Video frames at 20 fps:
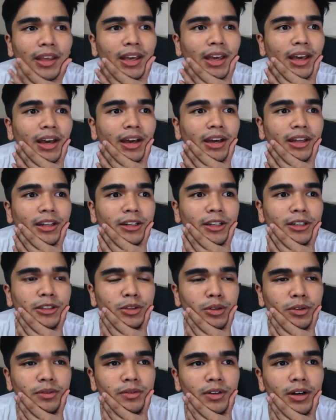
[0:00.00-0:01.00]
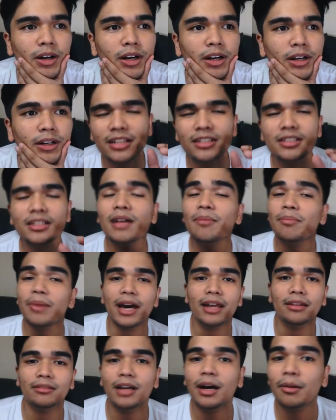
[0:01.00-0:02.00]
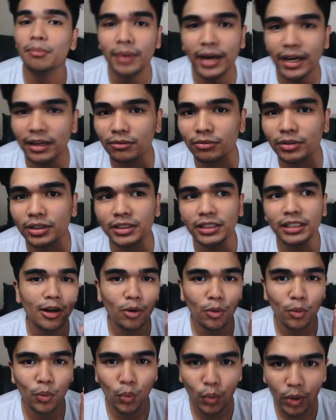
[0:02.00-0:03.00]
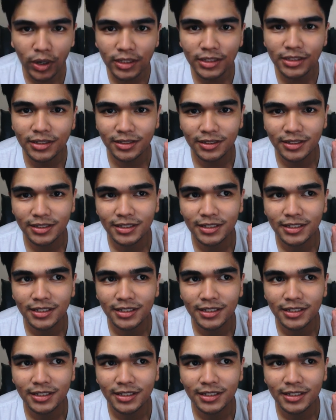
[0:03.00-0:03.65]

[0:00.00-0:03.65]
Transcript: And so far, it's not bad, not bad, really. One